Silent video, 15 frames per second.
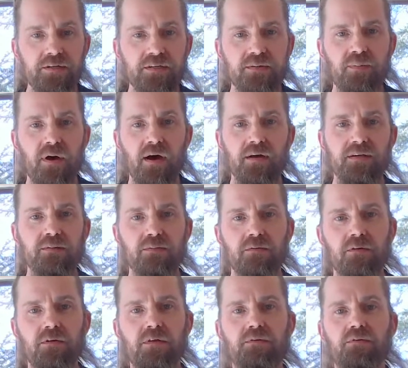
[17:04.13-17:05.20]
as
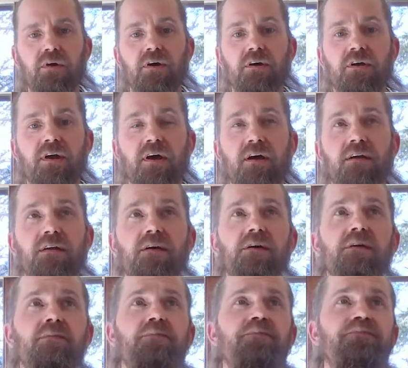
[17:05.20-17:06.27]
possible throughout your day and night.
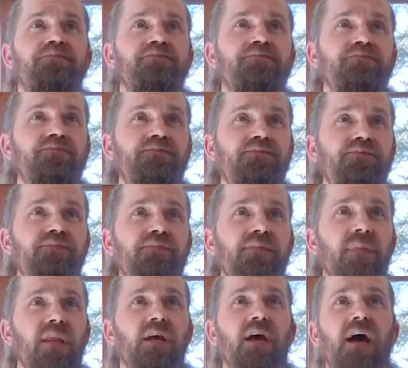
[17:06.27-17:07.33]

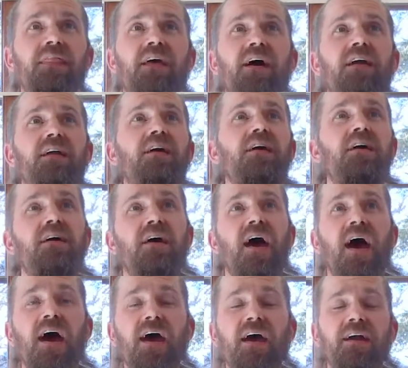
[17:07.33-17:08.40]
And then
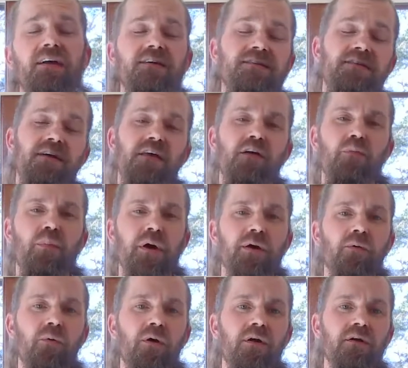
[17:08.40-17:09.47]
8 is another big
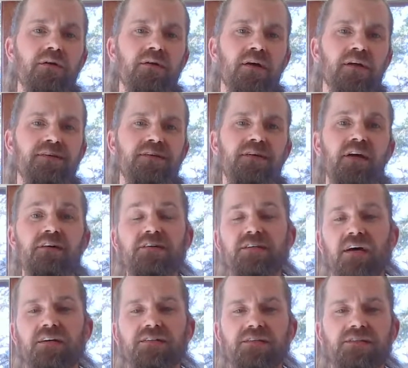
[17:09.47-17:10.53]
one. It's another
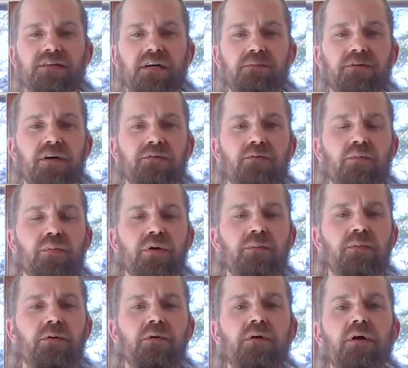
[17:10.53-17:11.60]
touchy subject with
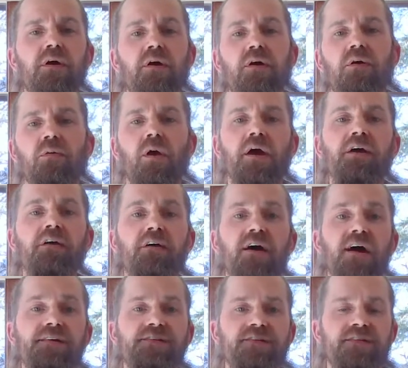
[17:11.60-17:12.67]
people. Regular
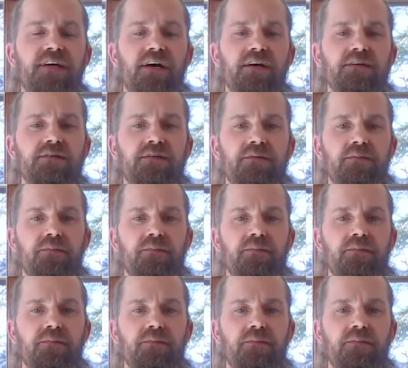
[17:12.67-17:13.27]
exercise.